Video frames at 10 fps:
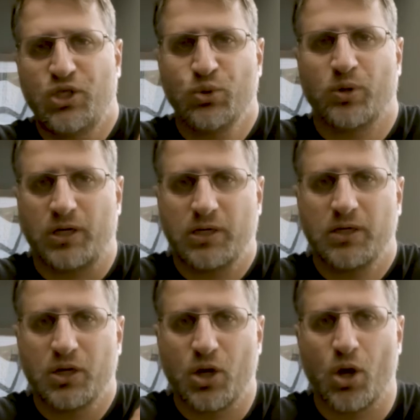you are
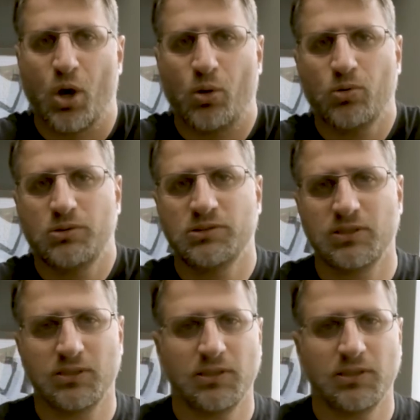cold.